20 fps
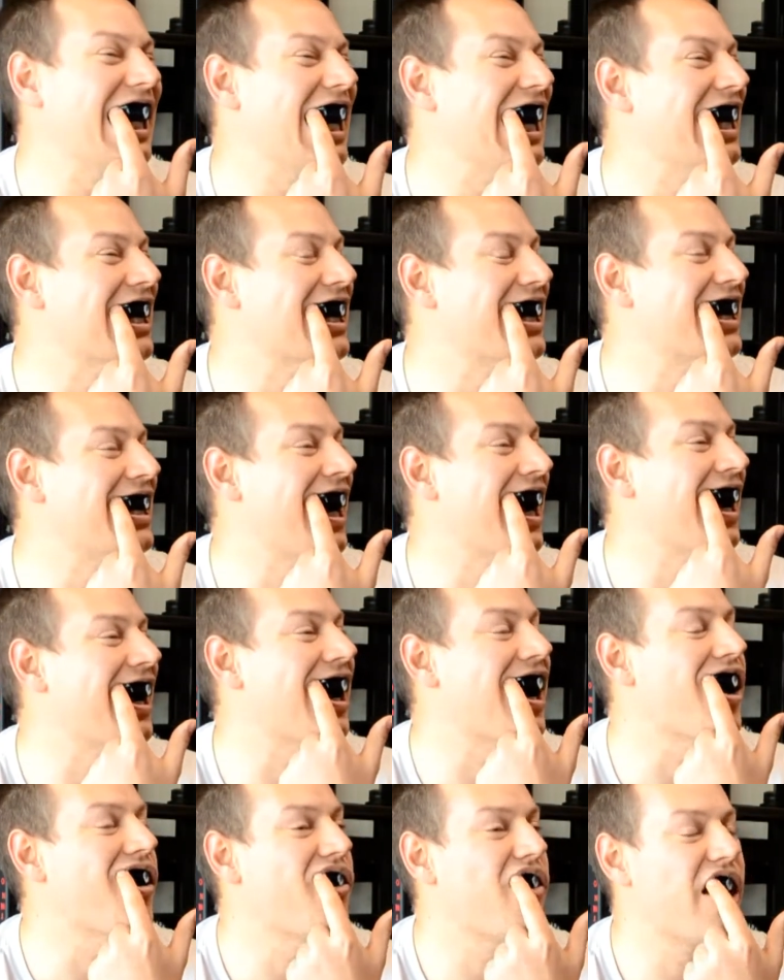and snug
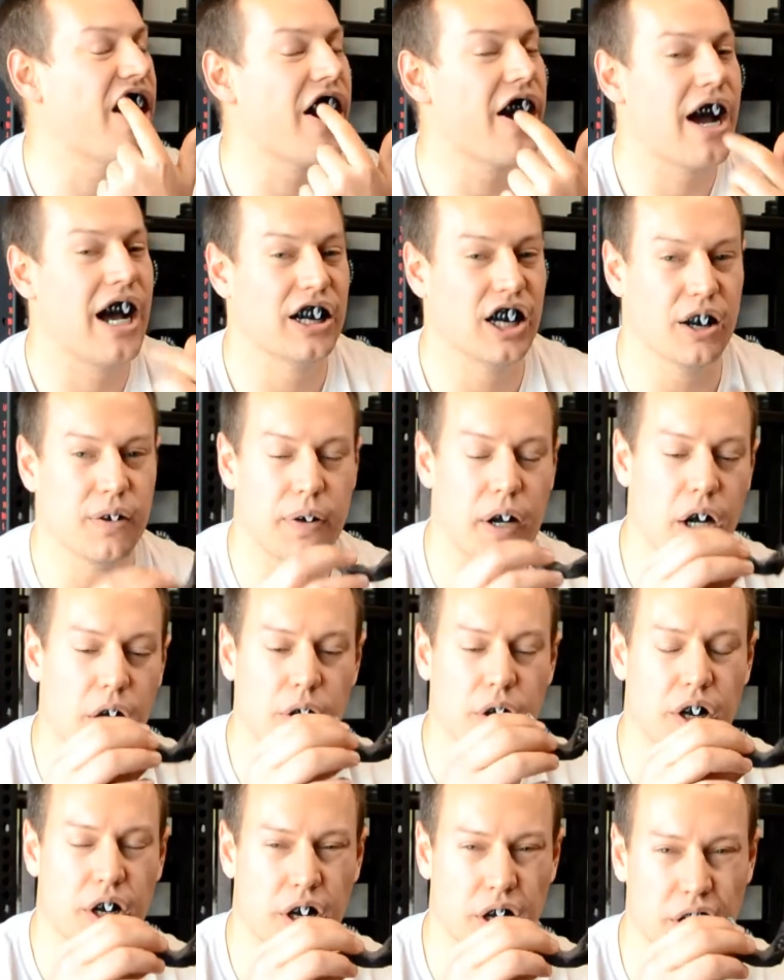up there as
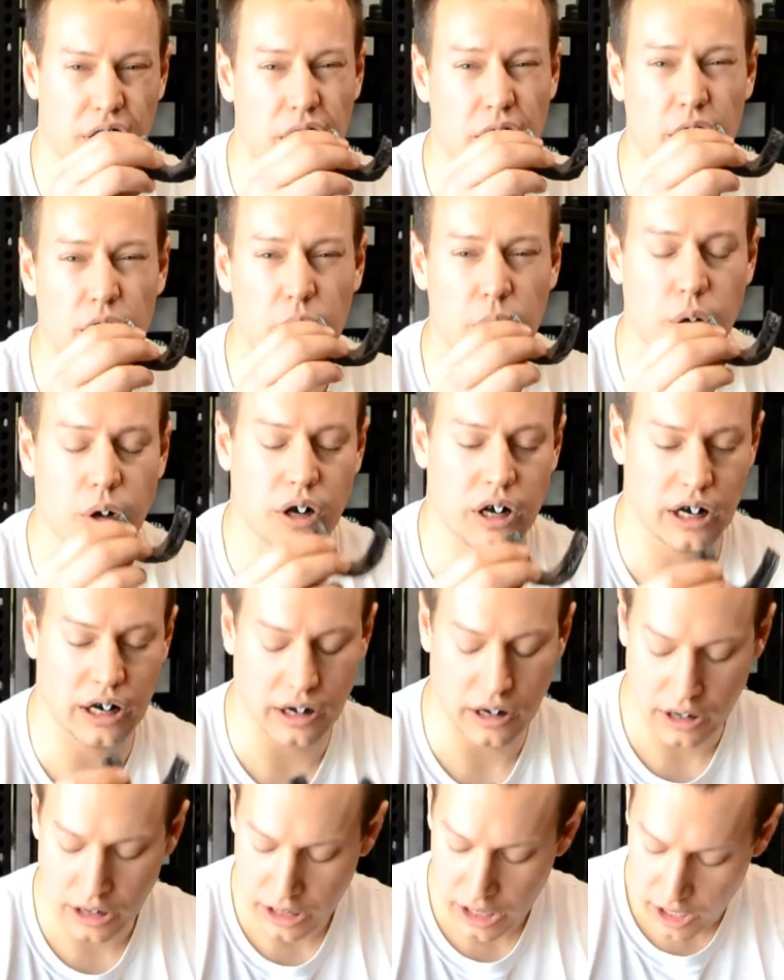opposed to loose and
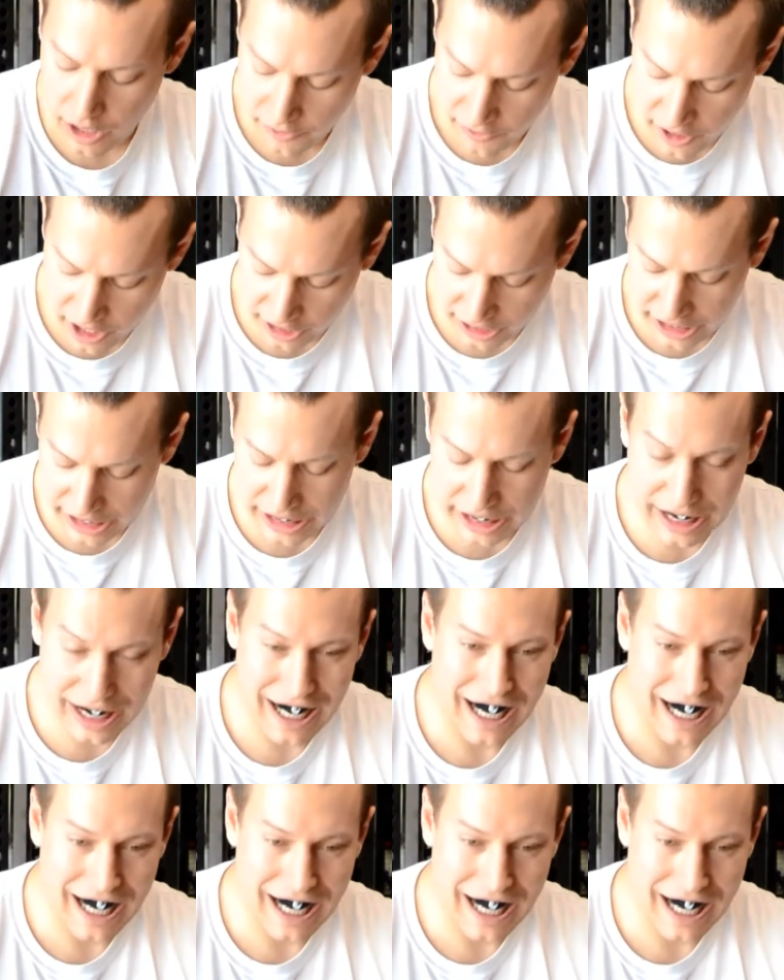funky.